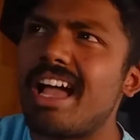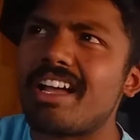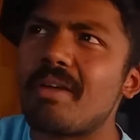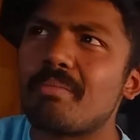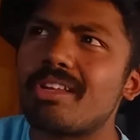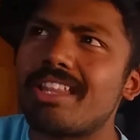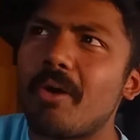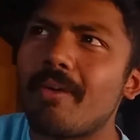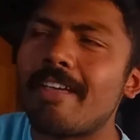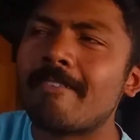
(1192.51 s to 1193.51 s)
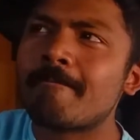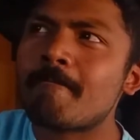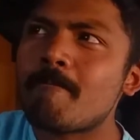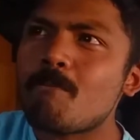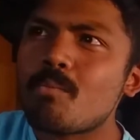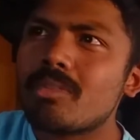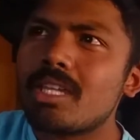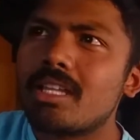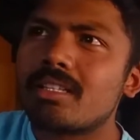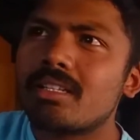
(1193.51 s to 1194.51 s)
I can't put it that way.
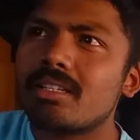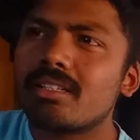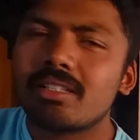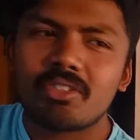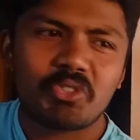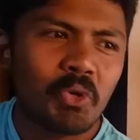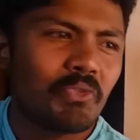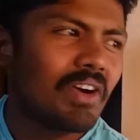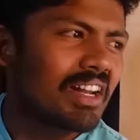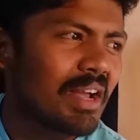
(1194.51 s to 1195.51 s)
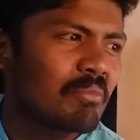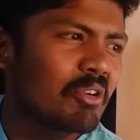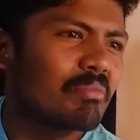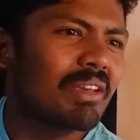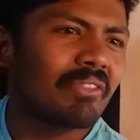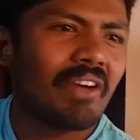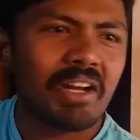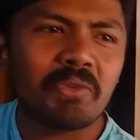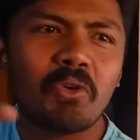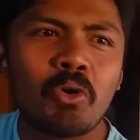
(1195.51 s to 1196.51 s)
So far, I'm not a big
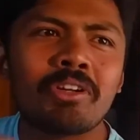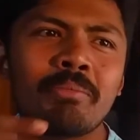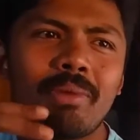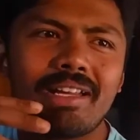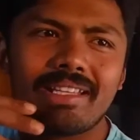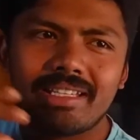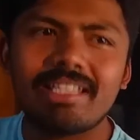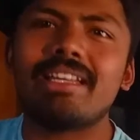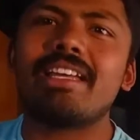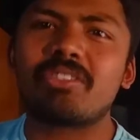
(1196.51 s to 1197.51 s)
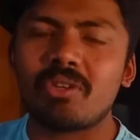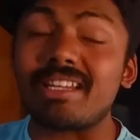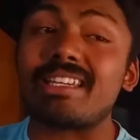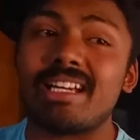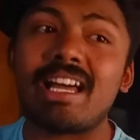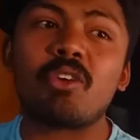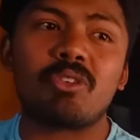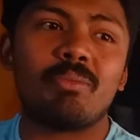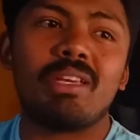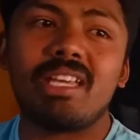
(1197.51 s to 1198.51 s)
fan of Oden, but it, it's going to turn
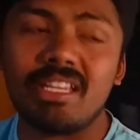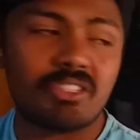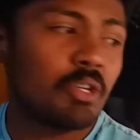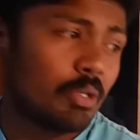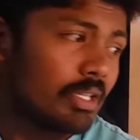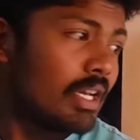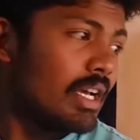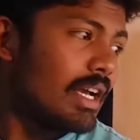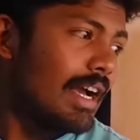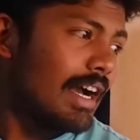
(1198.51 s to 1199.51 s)
out to be he is good.